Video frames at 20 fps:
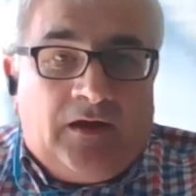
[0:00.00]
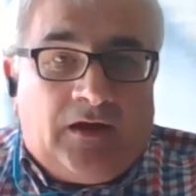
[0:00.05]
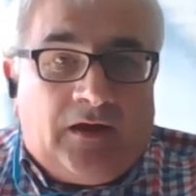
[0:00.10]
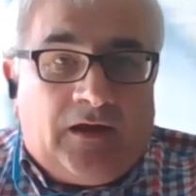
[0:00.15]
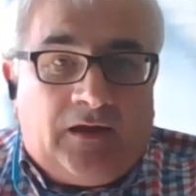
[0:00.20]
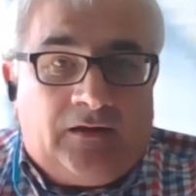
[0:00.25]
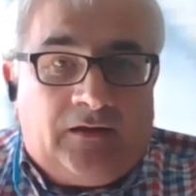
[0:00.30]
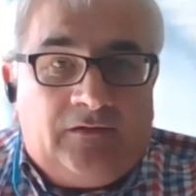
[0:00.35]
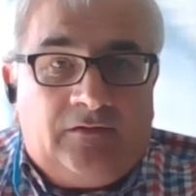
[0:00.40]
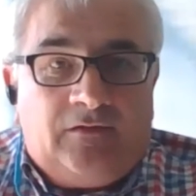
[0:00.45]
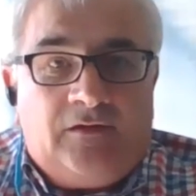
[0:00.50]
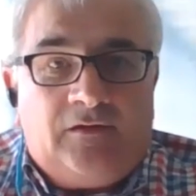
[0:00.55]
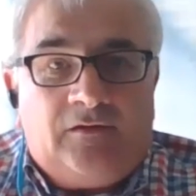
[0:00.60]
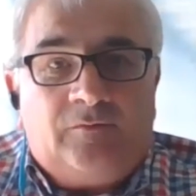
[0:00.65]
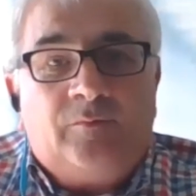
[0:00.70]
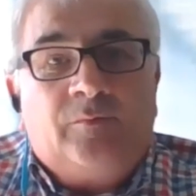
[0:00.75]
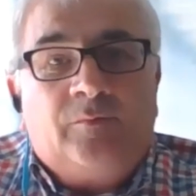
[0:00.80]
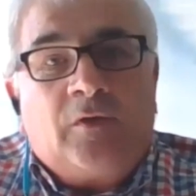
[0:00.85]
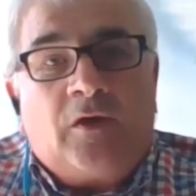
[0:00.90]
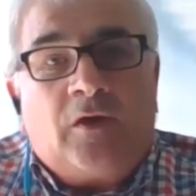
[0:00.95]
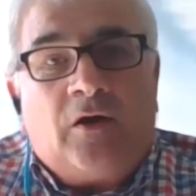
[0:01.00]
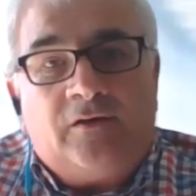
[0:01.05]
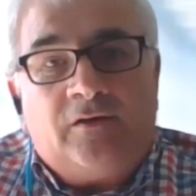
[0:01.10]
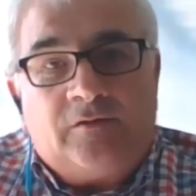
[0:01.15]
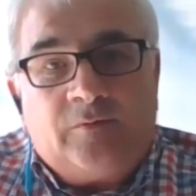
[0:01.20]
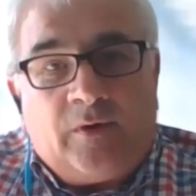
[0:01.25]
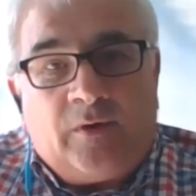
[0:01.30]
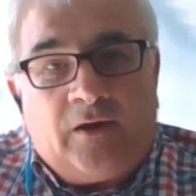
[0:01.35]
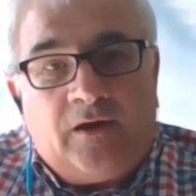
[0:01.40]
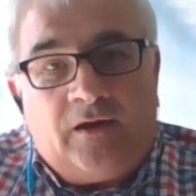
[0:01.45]
and these guys
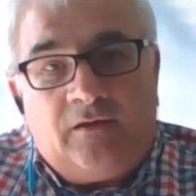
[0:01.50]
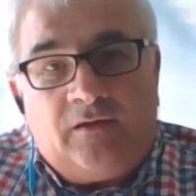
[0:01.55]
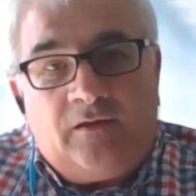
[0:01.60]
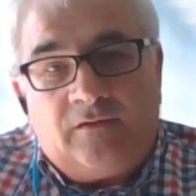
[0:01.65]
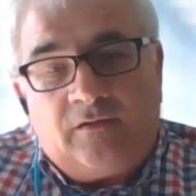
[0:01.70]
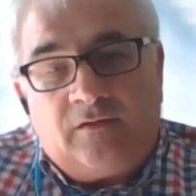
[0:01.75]
are paid